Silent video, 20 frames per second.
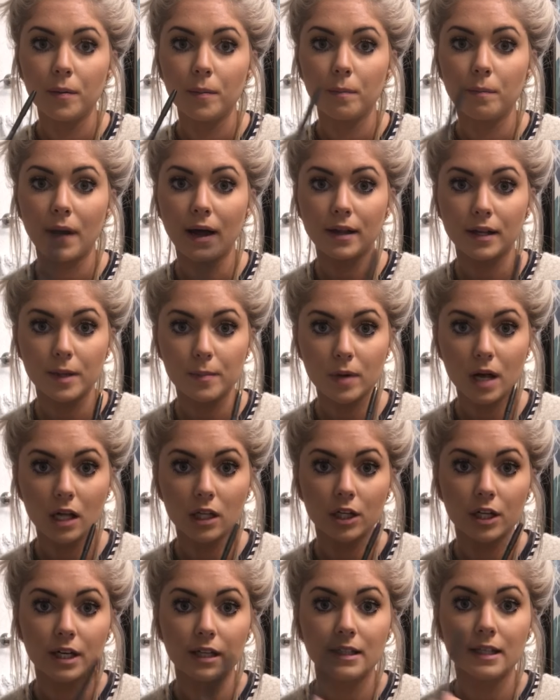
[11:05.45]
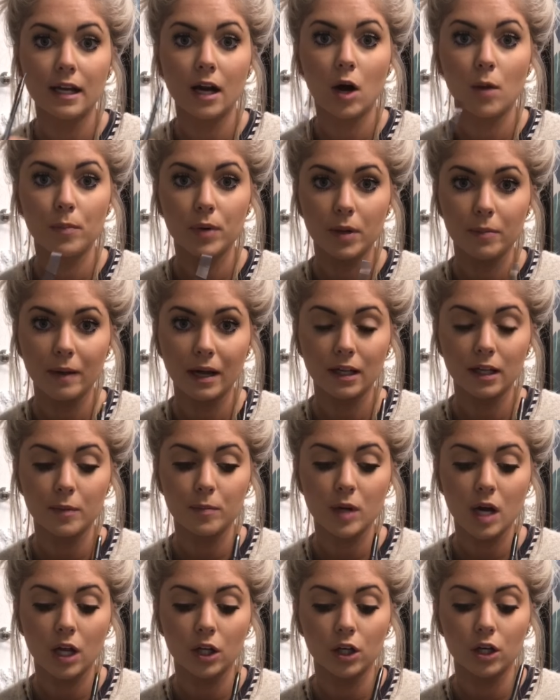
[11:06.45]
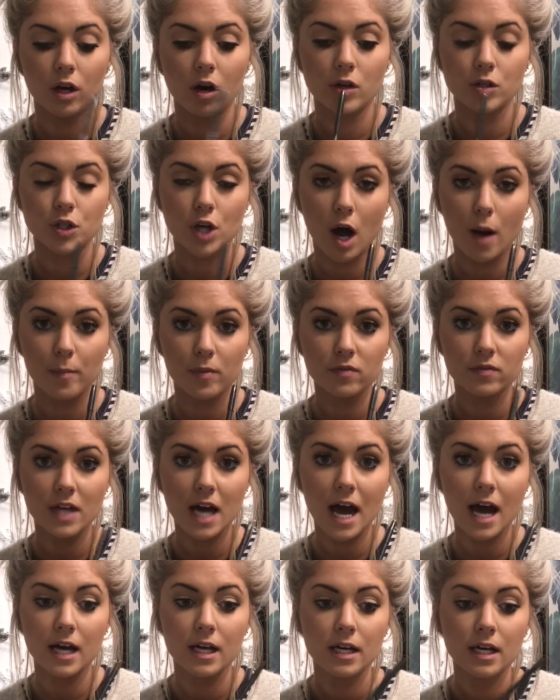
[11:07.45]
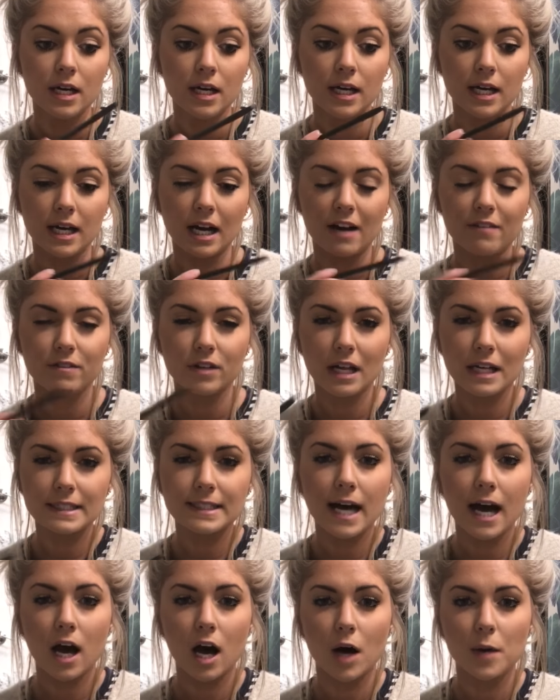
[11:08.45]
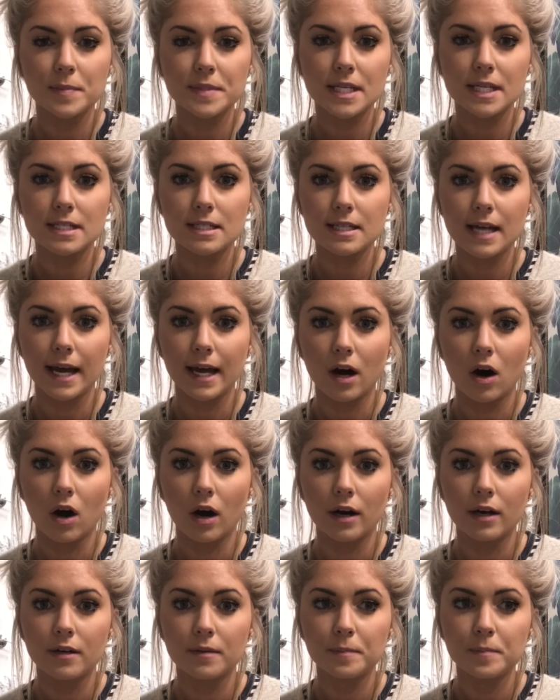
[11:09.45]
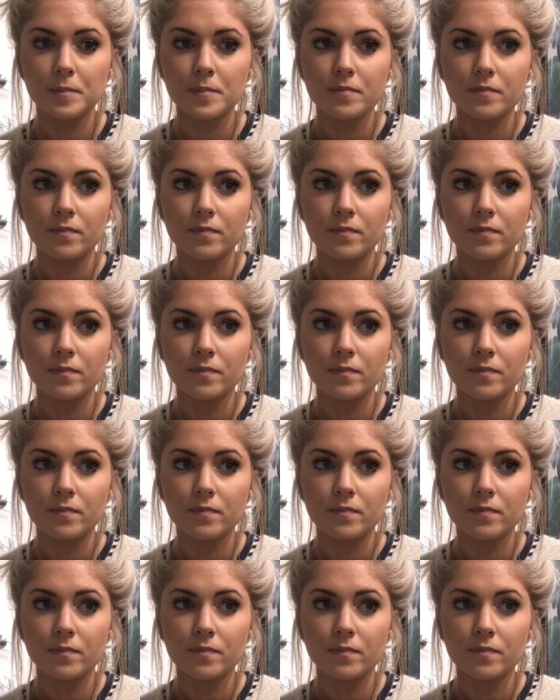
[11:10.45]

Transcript: my lip color, and then I'll put my lip color on top of that, and I feel like that helps it stay on